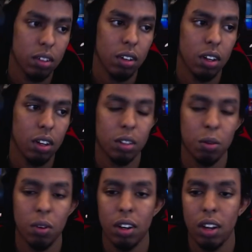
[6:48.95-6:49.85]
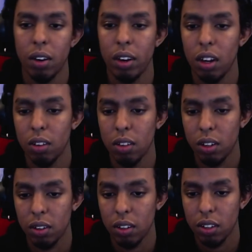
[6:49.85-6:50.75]
I just want to die right now,
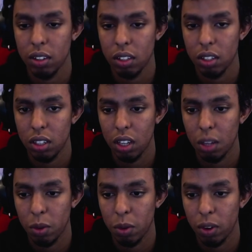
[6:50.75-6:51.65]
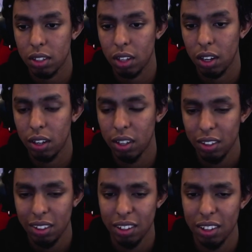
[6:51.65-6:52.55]
literally. Kill me where I stand.
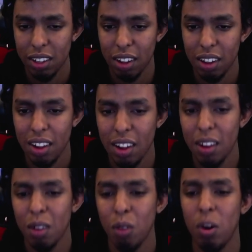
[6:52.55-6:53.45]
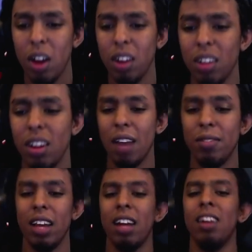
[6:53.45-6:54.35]
Why did it have
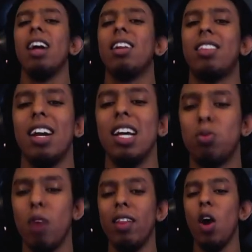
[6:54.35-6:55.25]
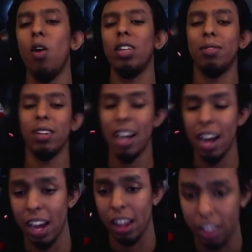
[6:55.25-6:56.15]
to end like this? Why do they always have to
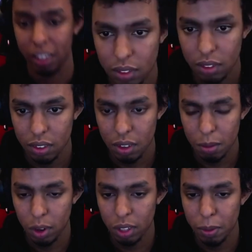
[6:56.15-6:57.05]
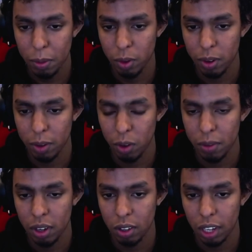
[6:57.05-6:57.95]
die? Bro, you guys remember when
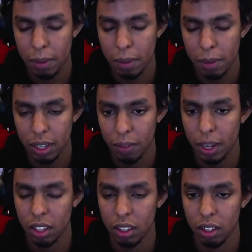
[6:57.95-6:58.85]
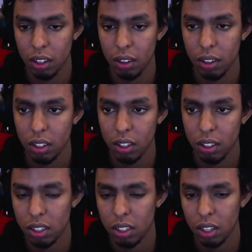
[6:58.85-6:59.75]
Minato came back to life back in the
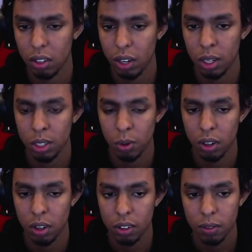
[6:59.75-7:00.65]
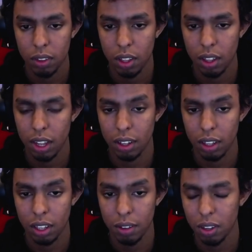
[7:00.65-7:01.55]
Great Ninja War? And then he had to
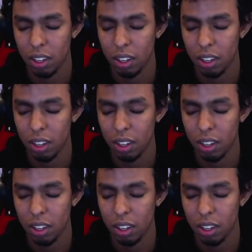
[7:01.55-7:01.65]
leave?